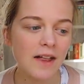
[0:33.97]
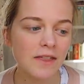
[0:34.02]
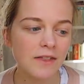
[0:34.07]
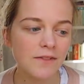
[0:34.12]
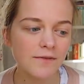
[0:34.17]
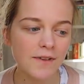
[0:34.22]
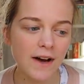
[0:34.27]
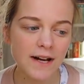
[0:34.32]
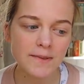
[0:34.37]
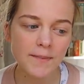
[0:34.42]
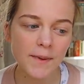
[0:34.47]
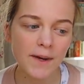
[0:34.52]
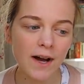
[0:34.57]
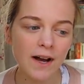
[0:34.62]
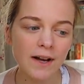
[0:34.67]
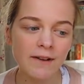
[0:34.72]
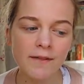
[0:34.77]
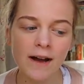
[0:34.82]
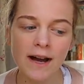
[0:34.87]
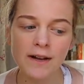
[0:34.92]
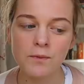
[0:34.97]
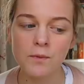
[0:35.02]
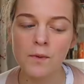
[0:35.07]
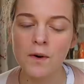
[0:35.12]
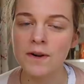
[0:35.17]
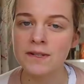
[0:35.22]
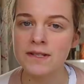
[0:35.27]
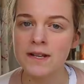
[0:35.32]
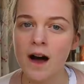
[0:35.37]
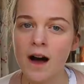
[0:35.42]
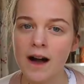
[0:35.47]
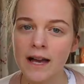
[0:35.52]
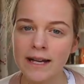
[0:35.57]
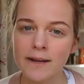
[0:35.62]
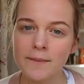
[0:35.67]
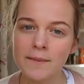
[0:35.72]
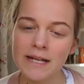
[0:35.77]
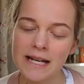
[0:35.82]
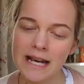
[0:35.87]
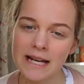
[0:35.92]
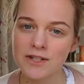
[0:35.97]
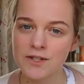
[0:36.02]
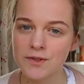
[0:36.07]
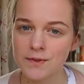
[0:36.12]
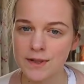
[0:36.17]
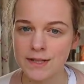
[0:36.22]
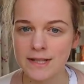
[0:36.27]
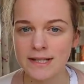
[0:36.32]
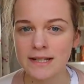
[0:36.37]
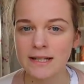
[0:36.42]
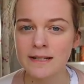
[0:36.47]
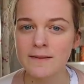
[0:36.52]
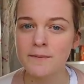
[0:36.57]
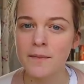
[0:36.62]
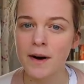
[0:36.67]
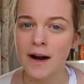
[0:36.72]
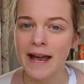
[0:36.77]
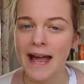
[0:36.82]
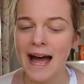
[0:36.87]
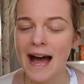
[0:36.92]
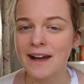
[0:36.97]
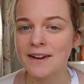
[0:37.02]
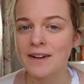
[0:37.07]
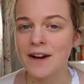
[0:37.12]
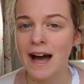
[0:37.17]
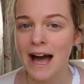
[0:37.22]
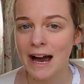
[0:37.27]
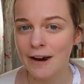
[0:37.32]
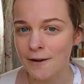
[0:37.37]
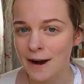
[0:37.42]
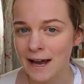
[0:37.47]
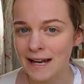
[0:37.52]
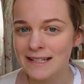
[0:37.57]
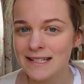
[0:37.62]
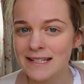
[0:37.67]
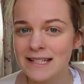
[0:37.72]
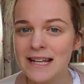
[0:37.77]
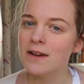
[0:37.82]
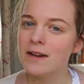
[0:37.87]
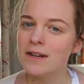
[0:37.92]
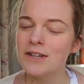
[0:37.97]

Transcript: The first book I read was Eichmann in Jerusalem by Hannah Arendt.